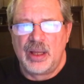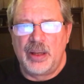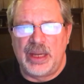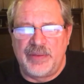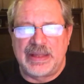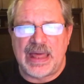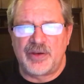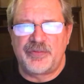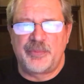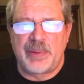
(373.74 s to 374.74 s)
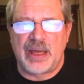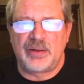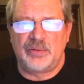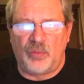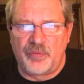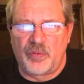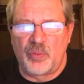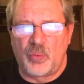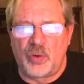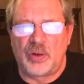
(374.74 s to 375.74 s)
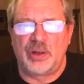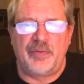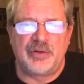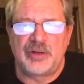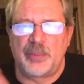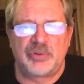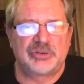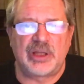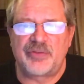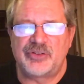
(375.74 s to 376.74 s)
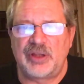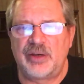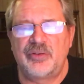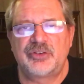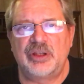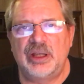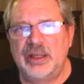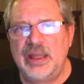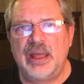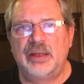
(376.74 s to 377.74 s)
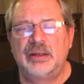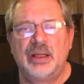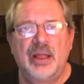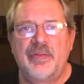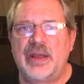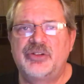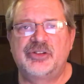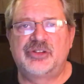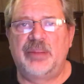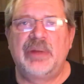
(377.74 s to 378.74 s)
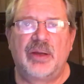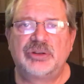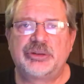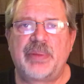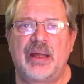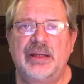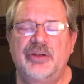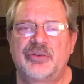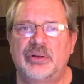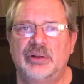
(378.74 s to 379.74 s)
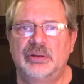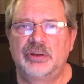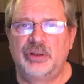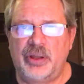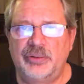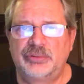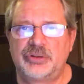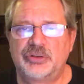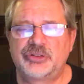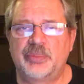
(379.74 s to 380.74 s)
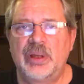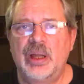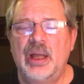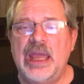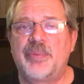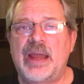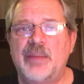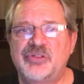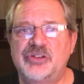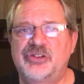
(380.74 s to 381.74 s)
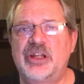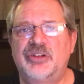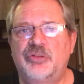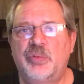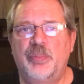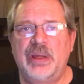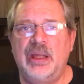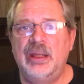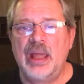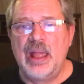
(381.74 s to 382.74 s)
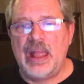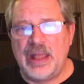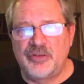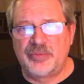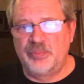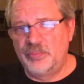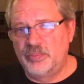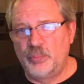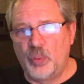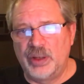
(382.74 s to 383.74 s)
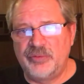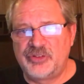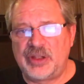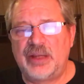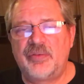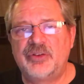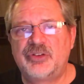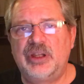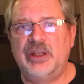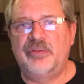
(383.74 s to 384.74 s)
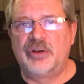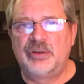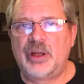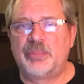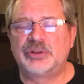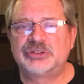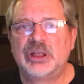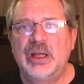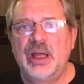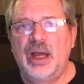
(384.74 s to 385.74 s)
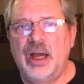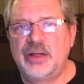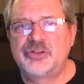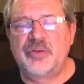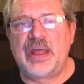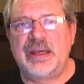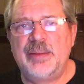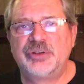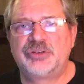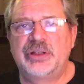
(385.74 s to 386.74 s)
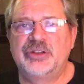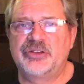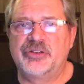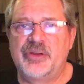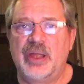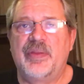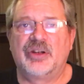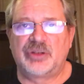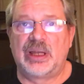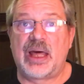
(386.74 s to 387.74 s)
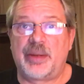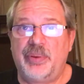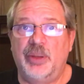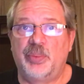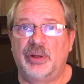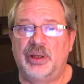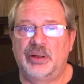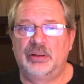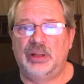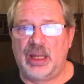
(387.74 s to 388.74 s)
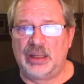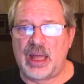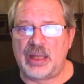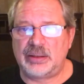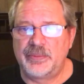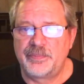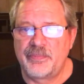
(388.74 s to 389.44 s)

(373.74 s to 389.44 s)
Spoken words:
And they gather for battle or for the war, and their numbers like the sand of the sea. Again, that is the same language about Israel, Jerusalem. Abraham's descendants will be as sand of the sea, their numbers. So that imagery is there's a lot of people here, a lot.